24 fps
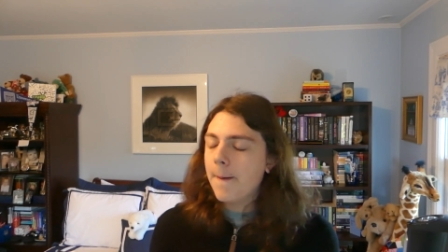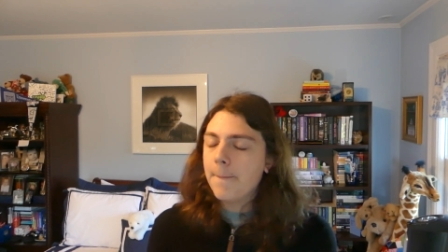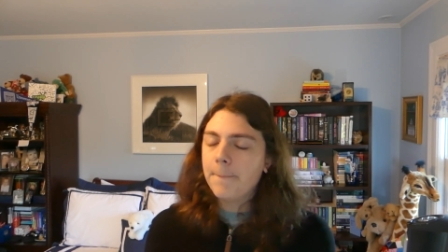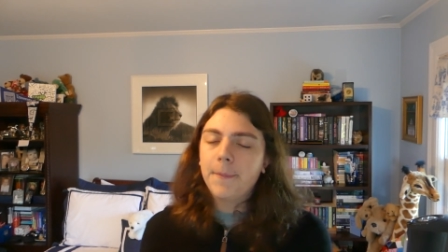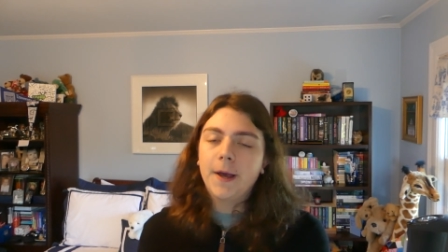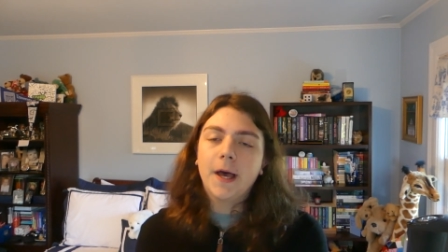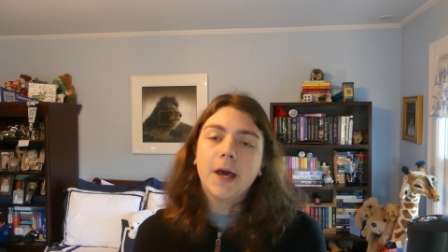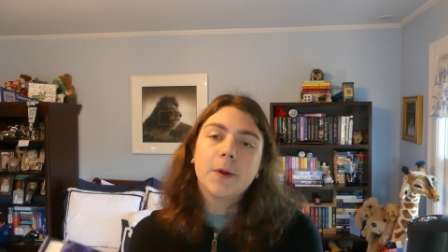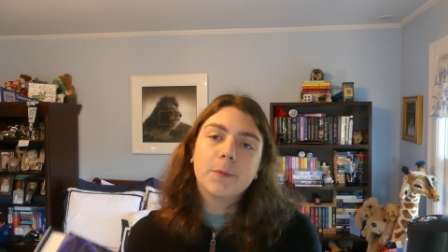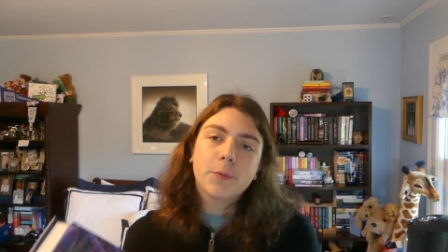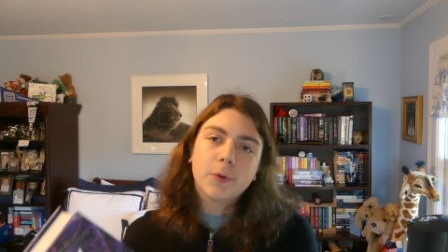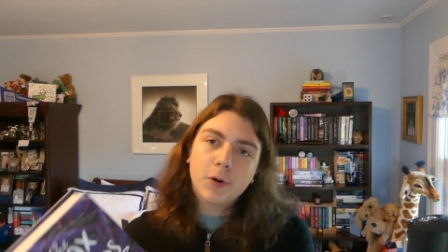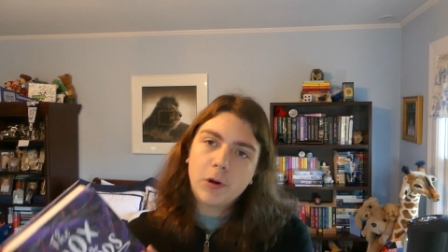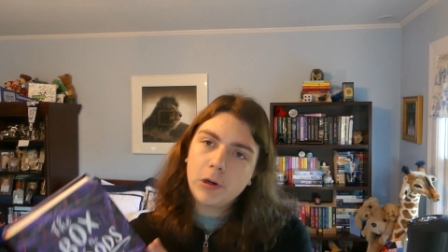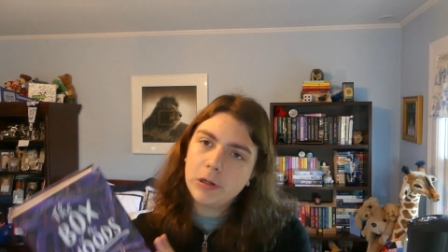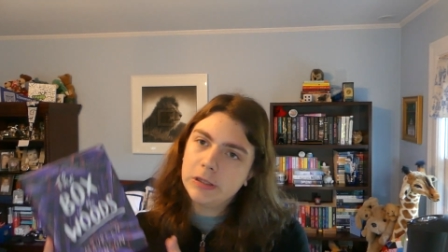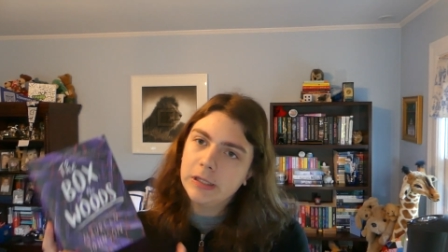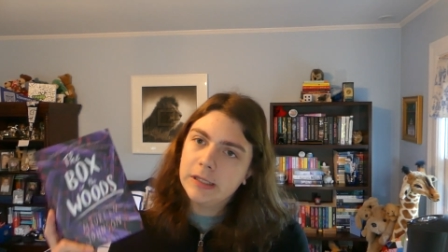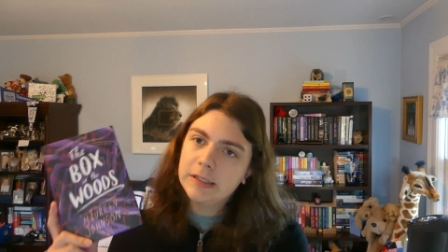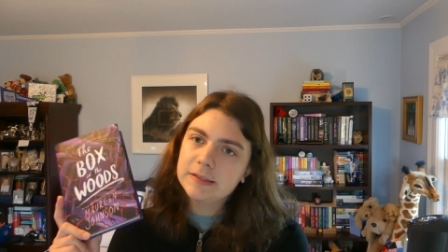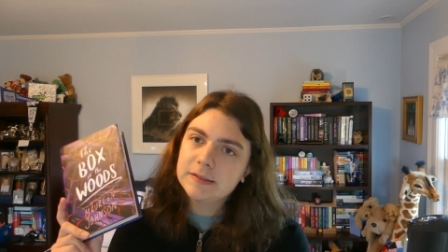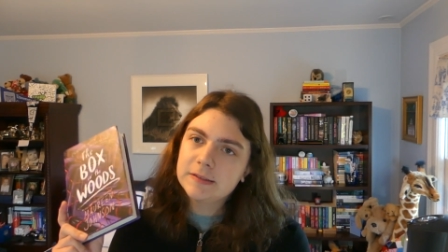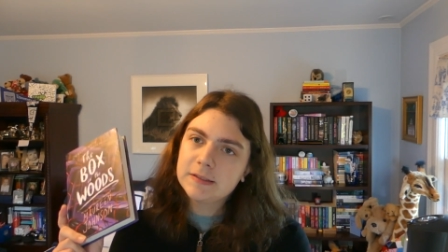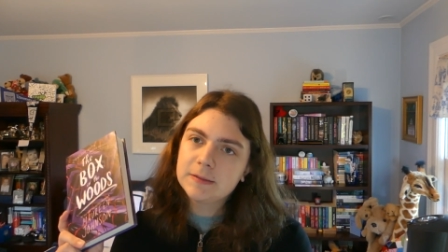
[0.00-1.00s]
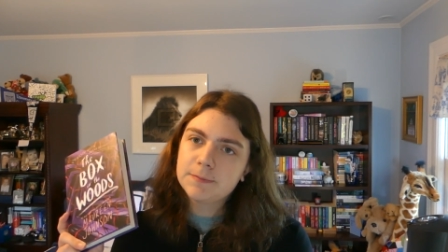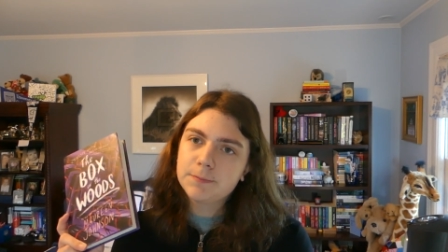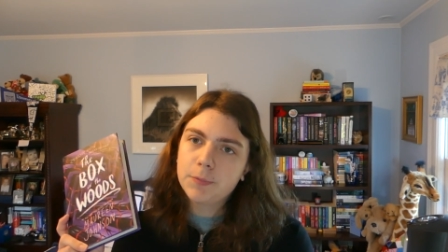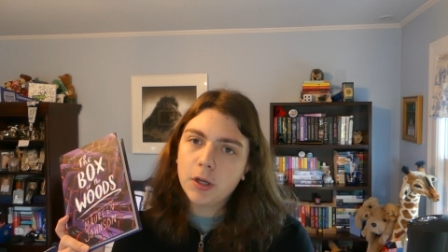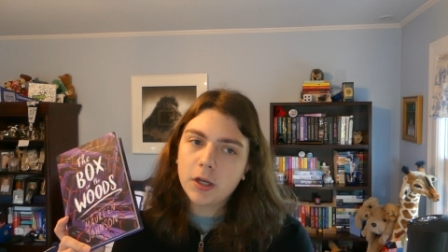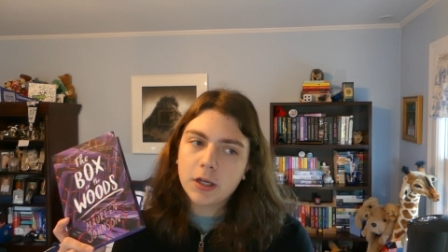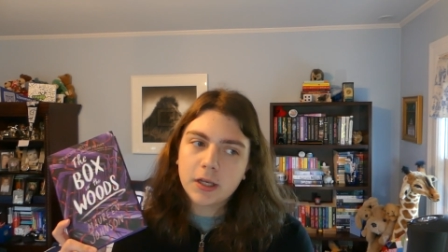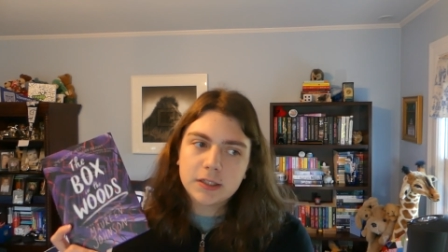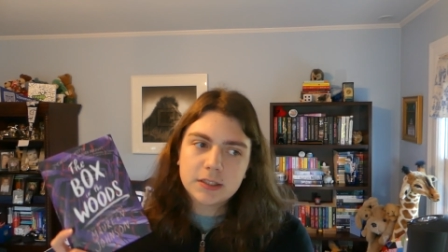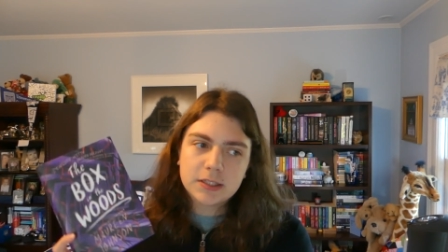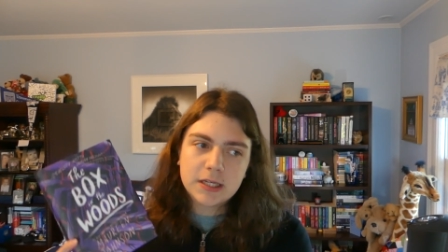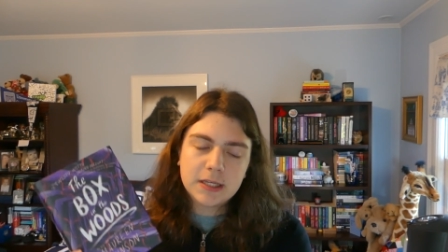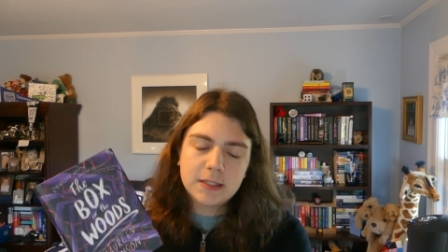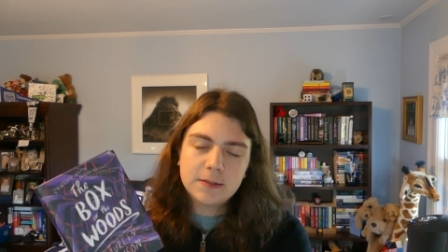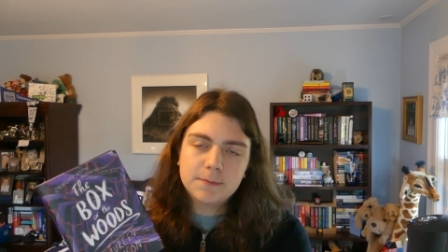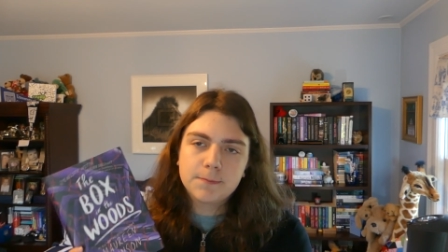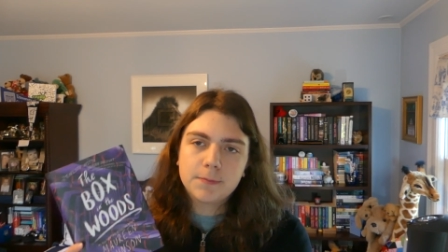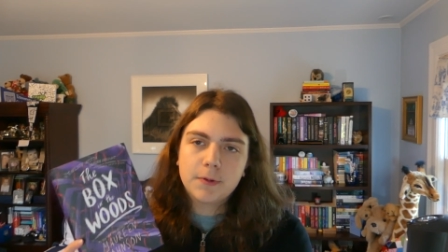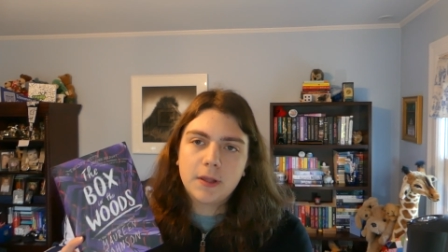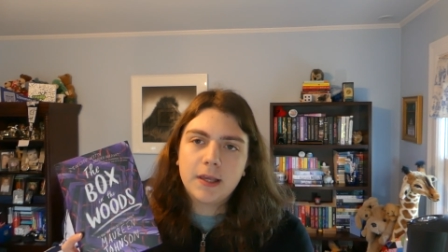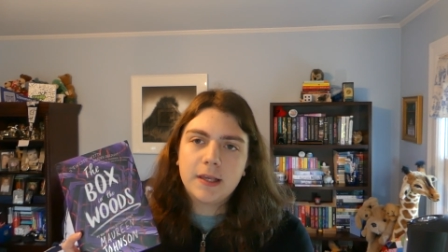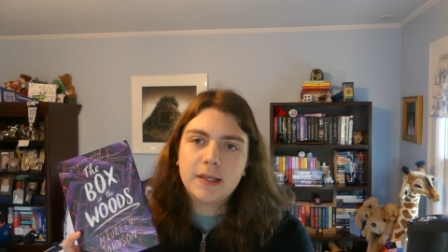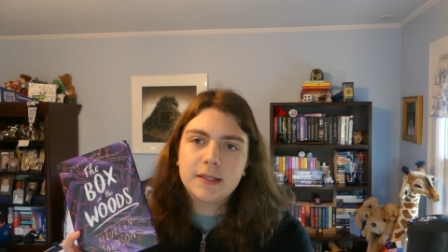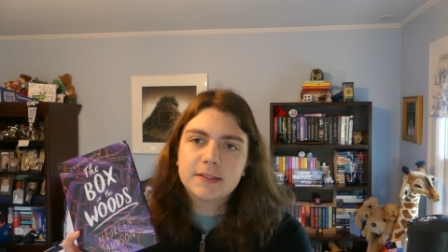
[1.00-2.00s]
But regardless, this book takes
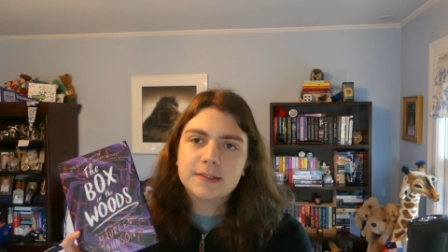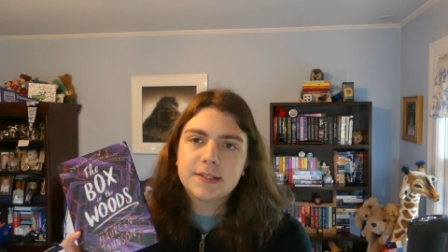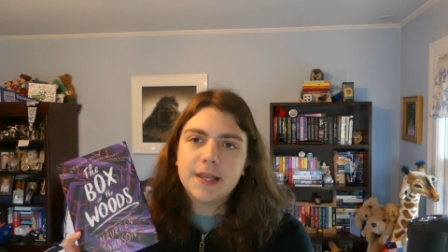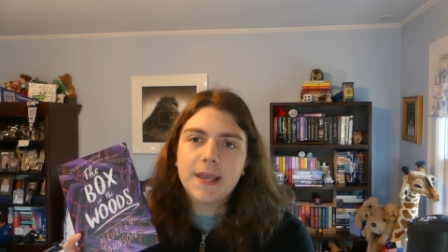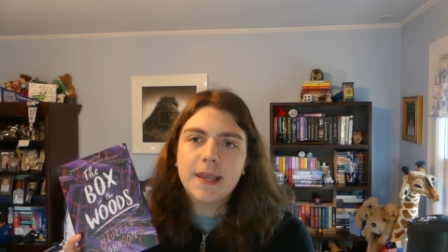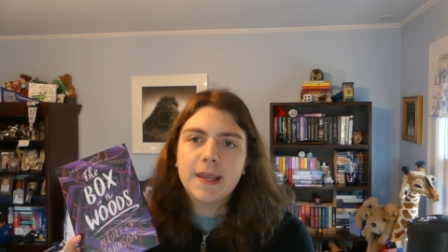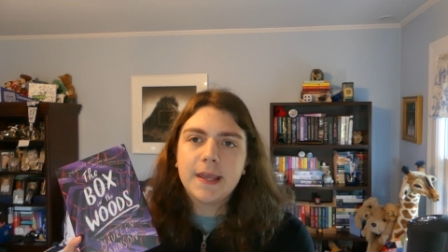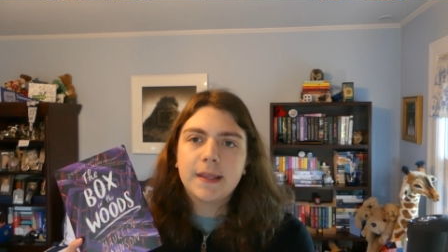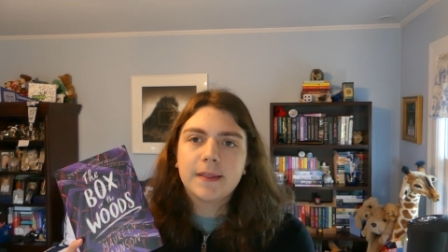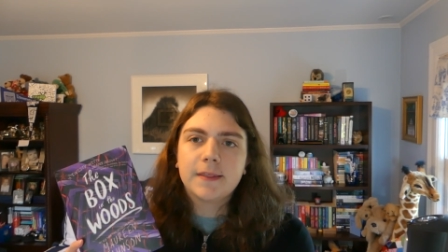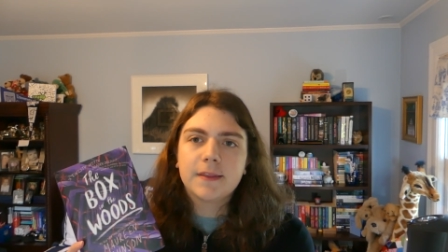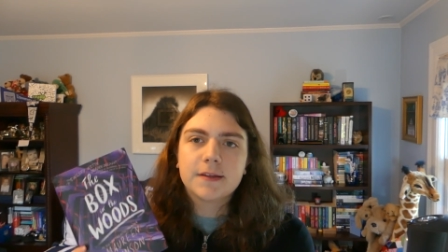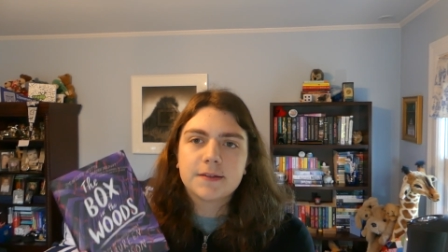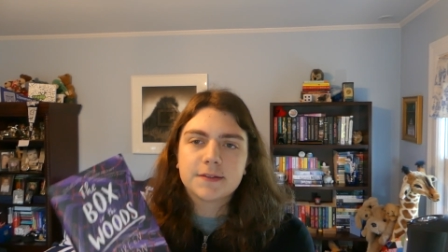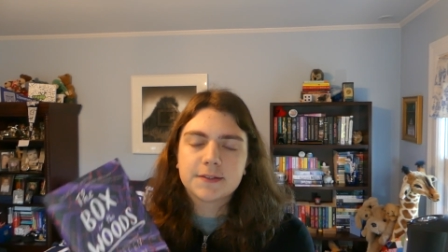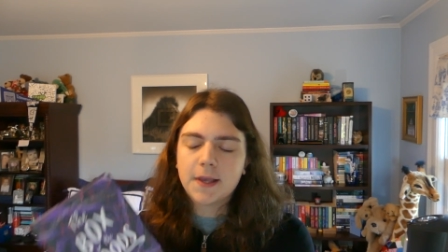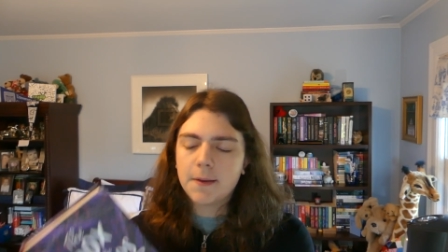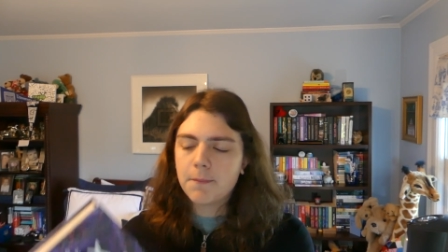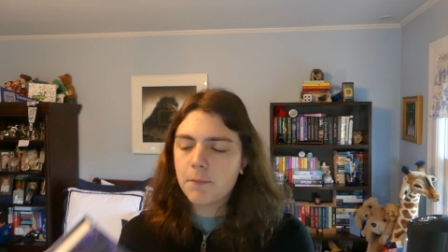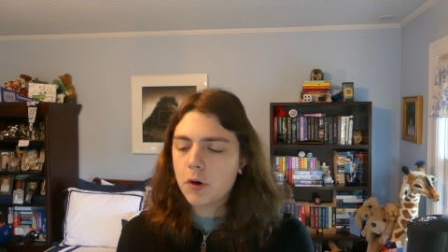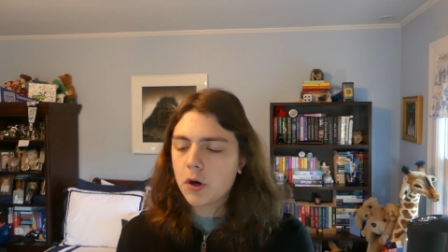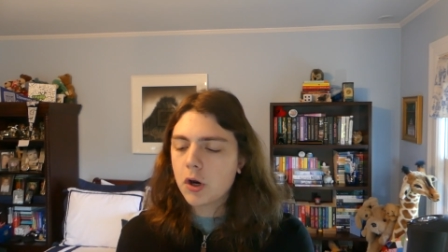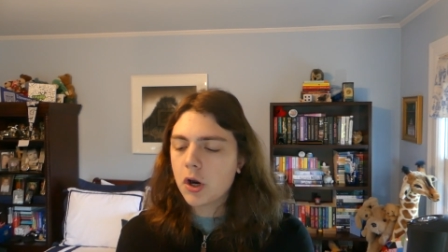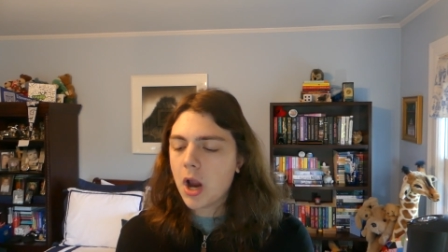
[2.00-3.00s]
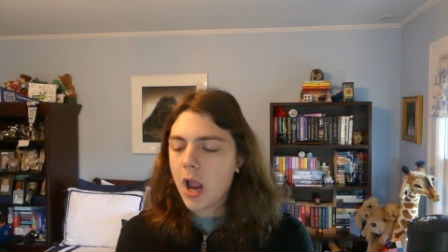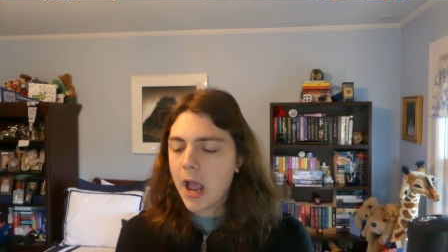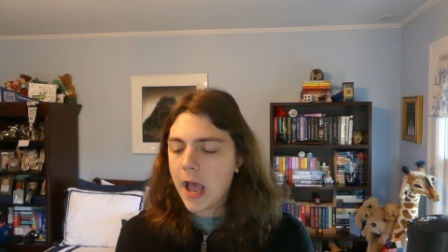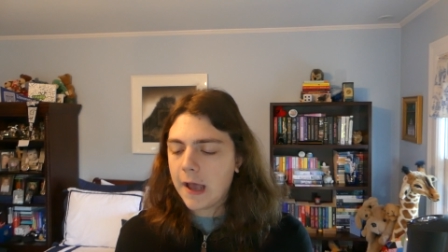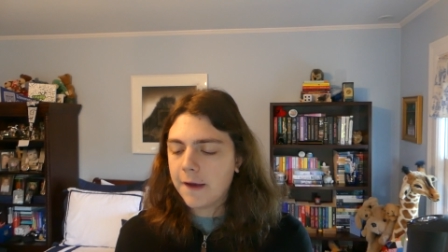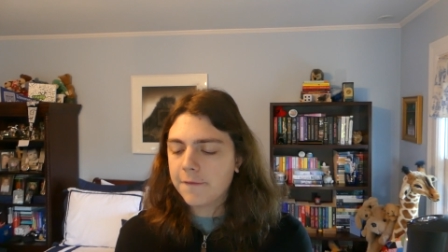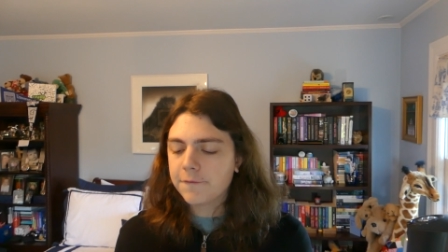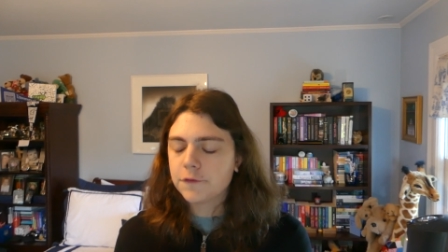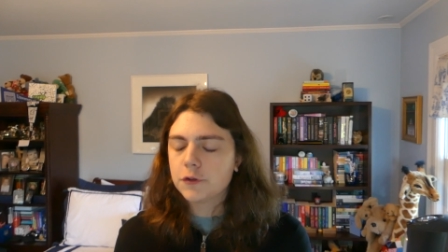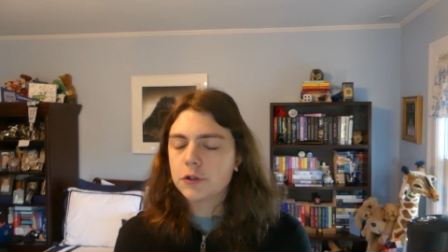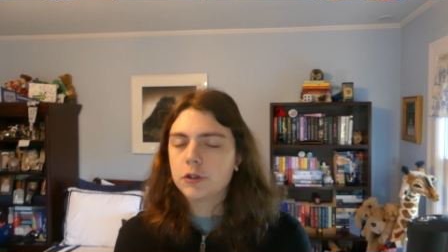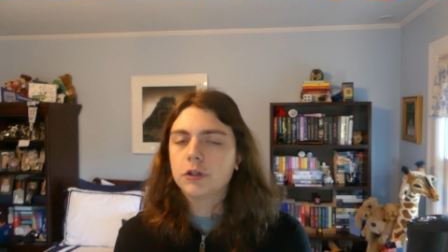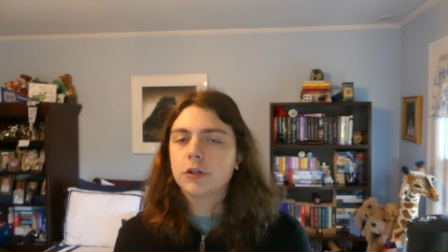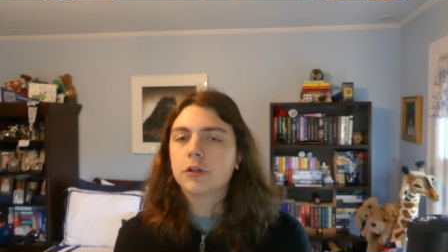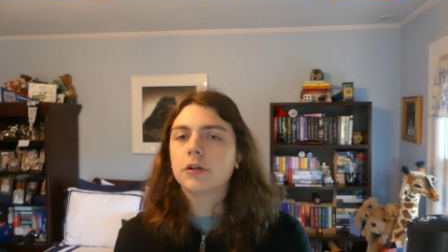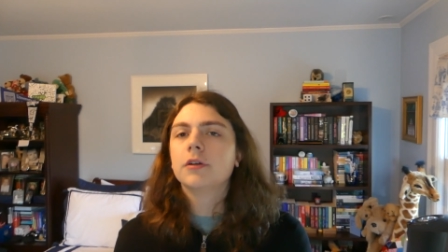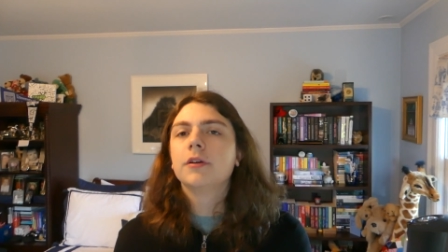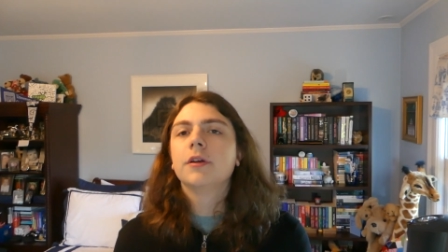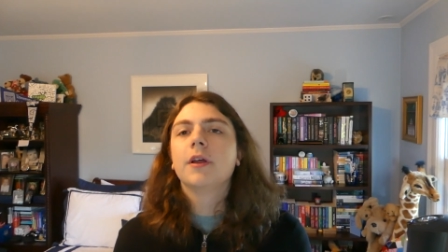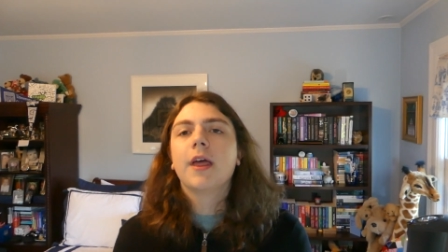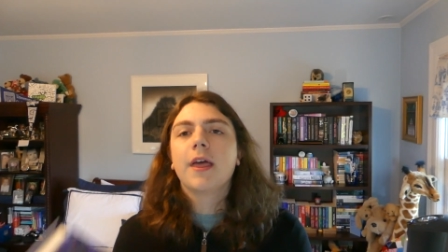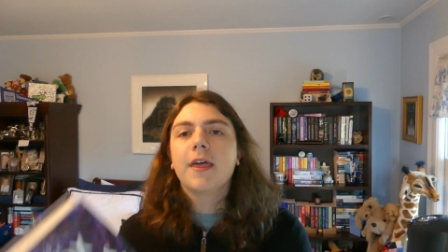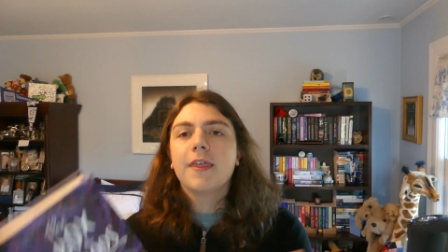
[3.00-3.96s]
place in the summer after